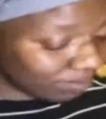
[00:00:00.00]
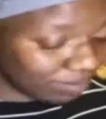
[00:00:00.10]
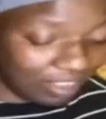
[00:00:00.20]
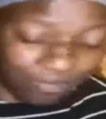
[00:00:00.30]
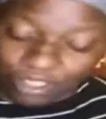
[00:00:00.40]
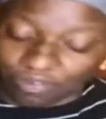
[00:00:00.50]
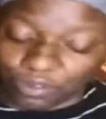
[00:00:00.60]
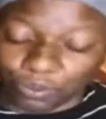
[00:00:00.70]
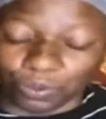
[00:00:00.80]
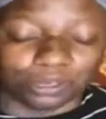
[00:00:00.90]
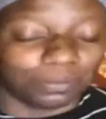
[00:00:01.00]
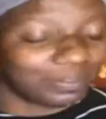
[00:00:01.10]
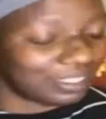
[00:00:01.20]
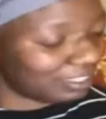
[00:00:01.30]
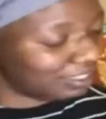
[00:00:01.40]
If you
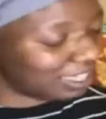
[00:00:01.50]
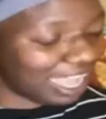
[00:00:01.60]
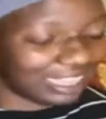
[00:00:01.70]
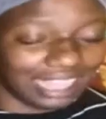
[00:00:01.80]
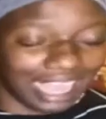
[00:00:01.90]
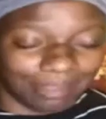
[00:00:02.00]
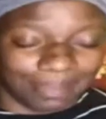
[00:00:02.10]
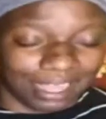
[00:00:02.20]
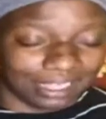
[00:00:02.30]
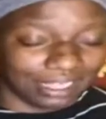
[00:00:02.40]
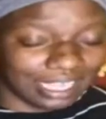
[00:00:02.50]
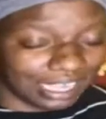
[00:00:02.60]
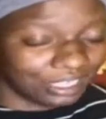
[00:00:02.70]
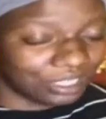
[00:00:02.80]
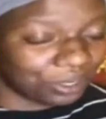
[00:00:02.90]
want to, I like my
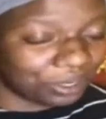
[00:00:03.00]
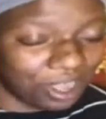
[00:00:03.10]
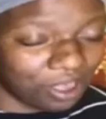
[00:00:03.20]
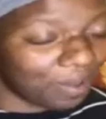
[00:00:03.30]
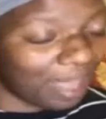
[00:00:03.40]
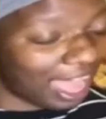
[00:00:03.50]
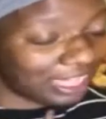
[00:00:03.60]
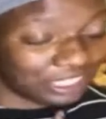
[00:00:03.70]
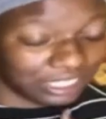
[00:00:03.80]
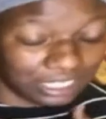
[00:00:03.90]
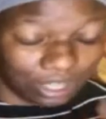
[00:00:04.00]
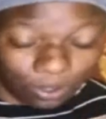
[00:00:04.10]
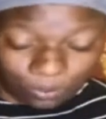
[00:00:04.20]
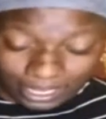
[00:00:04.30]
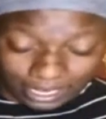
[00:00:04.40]
yes or no. I just
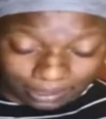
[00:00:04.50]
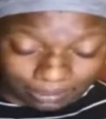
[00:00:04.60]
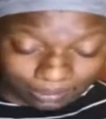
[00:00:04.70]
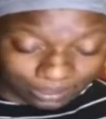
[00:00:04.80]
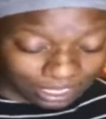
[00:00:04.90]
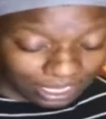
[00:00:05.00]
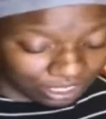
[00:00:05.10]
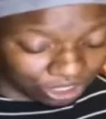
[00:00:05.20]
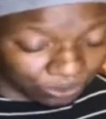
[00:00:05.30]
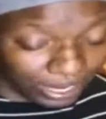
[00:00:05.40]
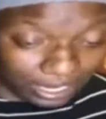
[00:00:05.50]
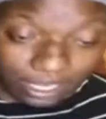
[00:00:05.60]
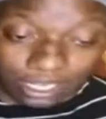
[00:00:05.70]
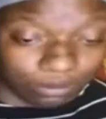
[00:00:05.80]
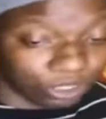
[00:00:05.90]
go with it, because it's straight
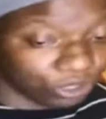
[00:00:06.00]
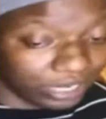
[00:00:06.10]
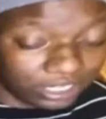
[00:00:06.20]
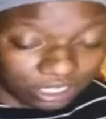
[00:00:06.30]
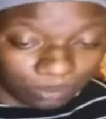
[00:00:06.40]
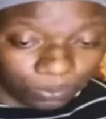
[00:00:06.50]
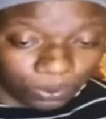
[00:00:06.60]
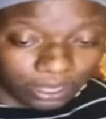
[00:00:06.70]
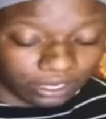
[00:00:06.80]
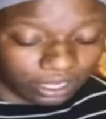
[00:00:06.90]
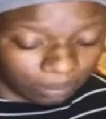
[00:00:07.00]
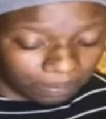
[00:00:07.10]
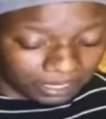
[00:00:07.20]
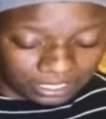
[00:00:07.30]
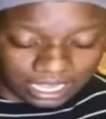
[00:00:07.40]
up, straight to the point. Up
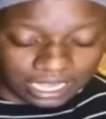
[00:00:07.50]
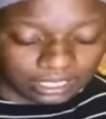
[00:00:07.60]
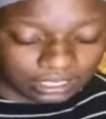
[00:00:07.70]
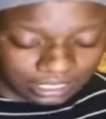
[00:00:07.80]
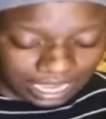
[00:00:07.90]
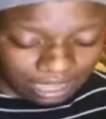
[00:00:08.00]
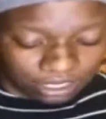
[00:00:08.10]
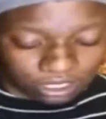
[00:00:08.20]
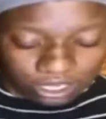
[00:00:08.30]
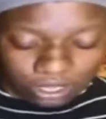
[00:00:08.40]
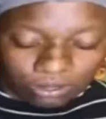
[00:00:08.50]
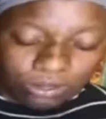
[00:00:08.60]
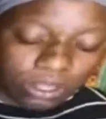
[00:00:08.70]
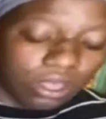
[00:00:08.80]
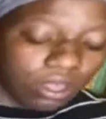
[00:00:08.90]
is yes, down is no.
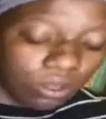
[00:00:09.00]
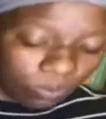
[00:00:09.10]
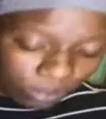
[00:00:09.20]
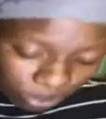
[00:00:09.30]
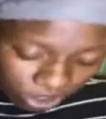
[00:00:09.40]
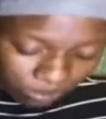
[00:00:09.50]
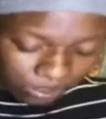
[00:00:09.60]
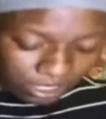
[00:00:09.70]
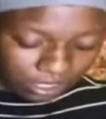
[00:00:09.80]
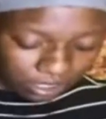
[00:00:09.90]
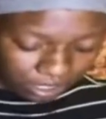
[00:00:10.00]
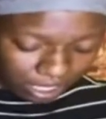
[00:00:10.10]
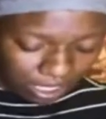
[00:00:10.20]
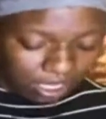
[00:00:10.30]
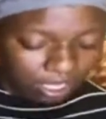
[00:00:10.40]
Will Gypsy
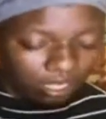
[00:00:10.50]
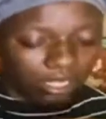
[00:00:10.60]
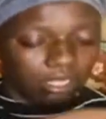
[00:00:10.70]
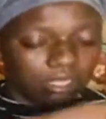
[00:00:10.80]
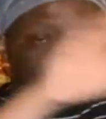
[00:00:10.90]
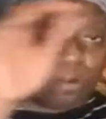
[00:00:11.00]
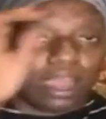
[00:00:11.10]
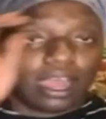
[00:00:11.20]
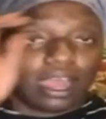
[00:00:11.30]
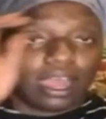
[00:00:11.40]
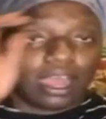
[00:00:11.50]
see Ryan?